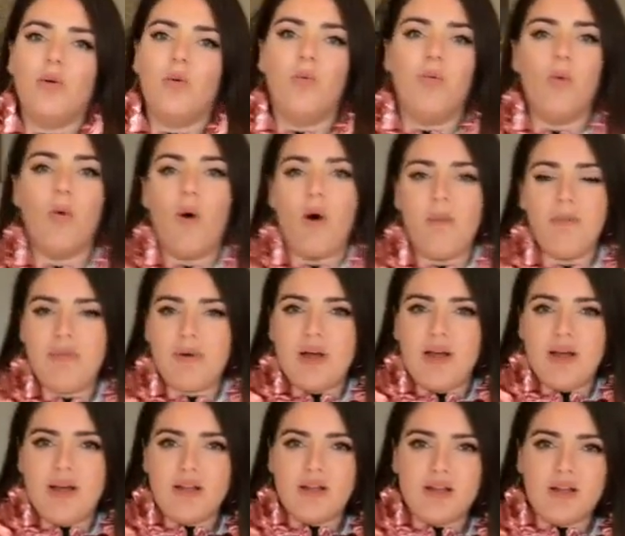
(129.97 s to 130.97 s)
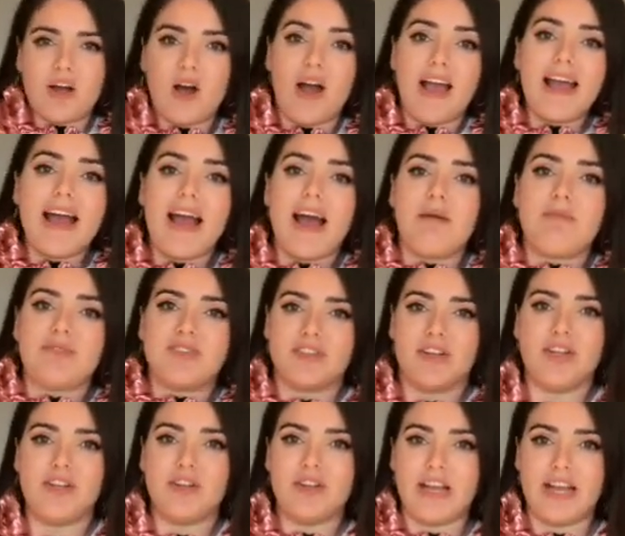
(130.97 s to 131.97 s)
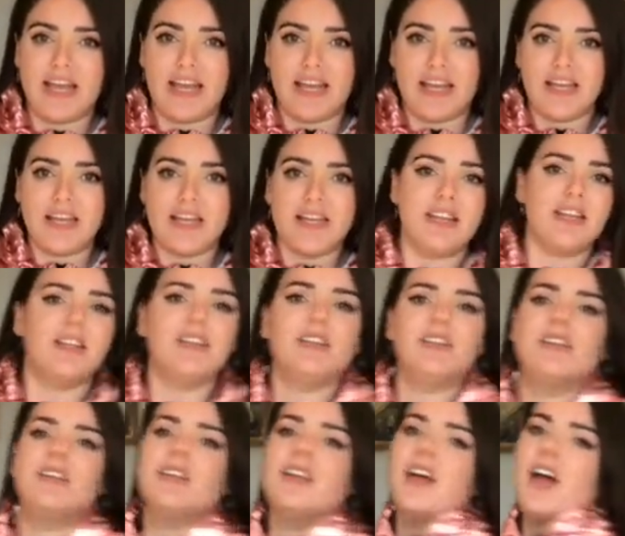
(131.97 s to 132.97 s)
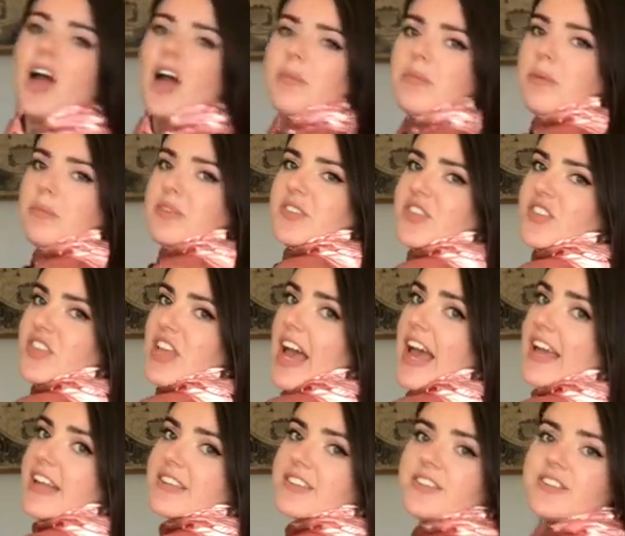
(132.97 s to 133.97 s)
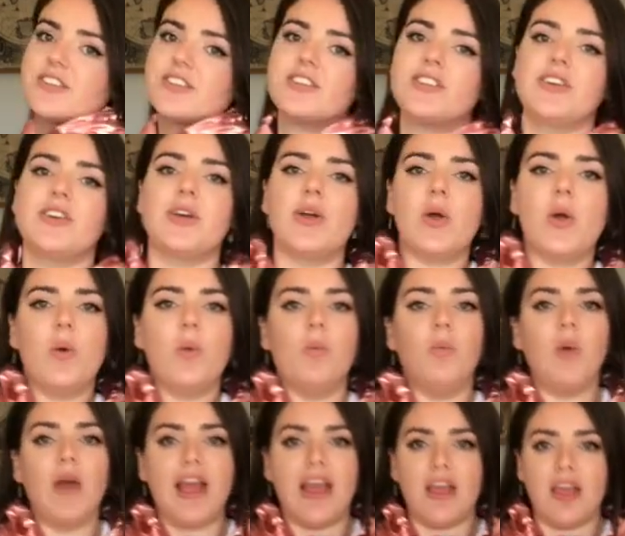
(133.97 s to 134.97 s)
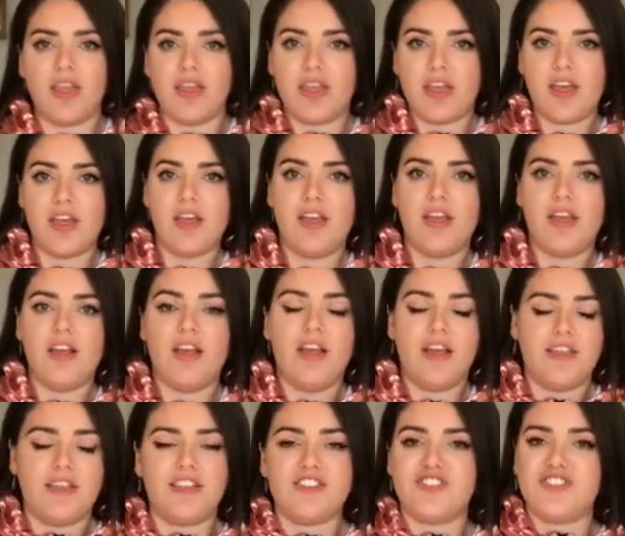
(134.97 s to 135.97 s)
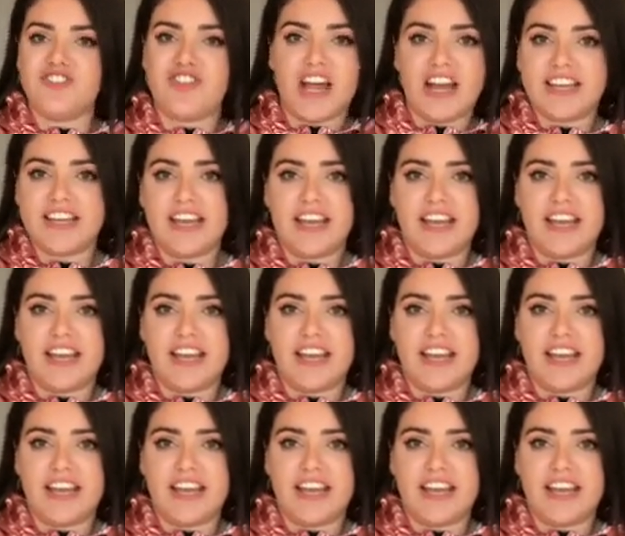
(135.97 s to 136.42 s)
what, but I absolutely am obsessed with this jacket.